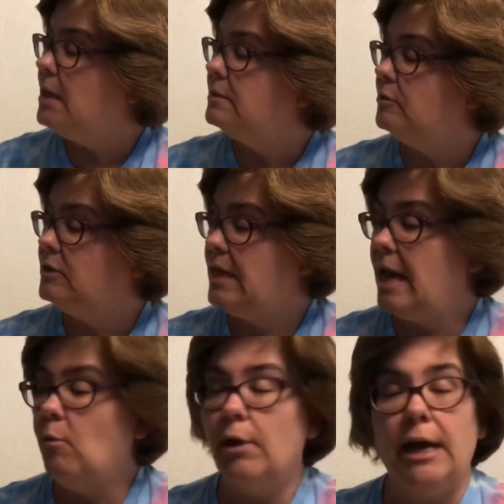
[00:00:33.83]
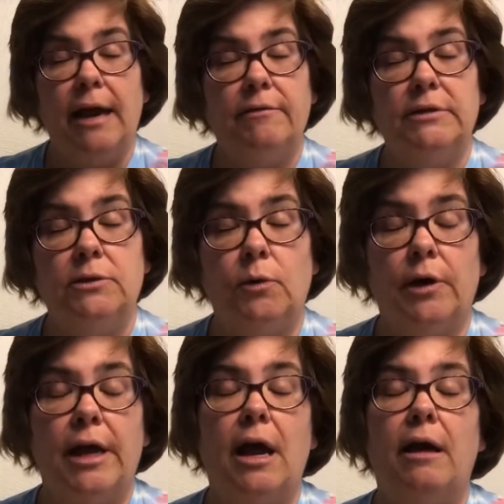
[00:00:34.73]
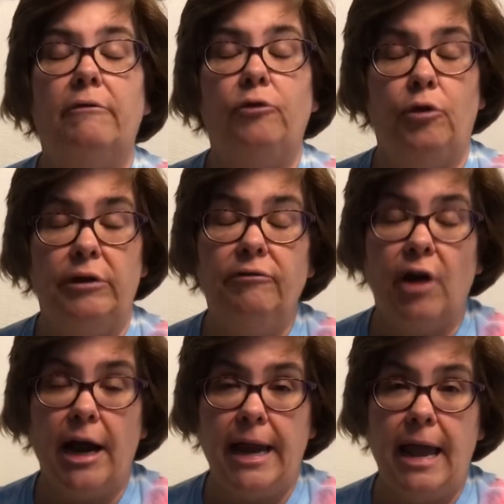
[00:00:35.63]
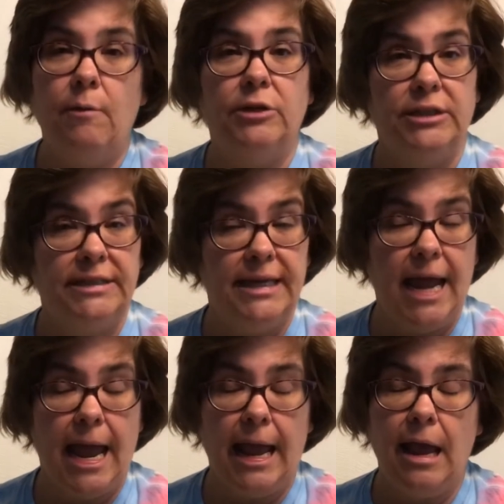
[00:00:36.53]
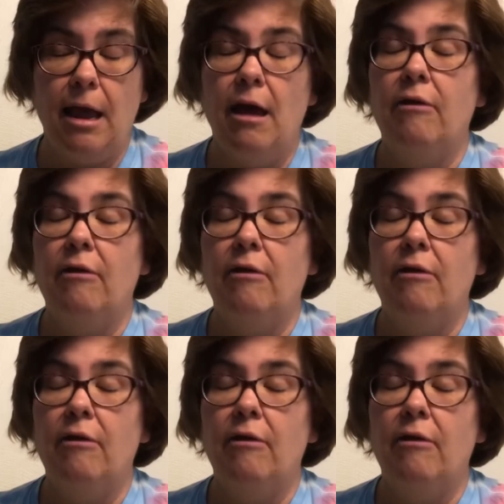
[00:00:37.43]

So today we're going to have the story of Good Friday, which is today,